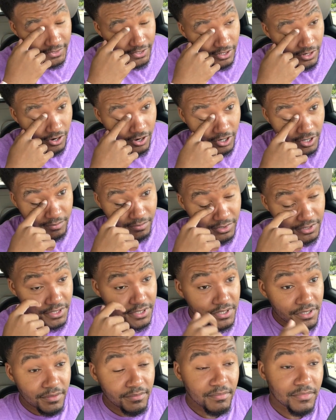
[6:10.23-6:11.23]
I already put
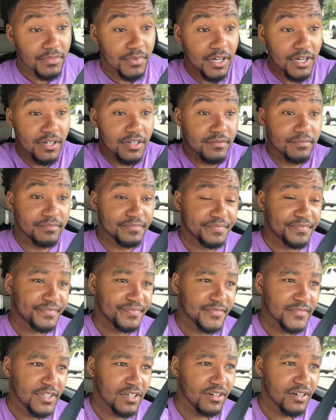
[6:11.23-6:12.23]
some, um,
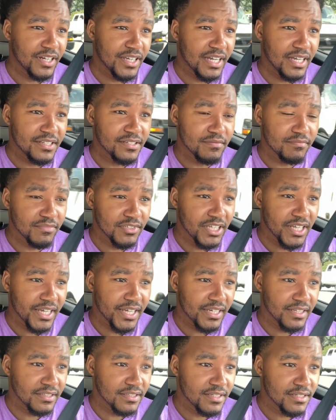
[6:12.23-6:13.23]
I already got some
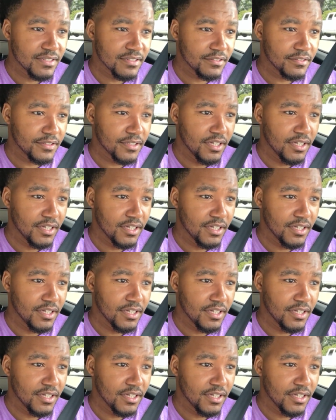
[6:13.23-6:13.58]
plans.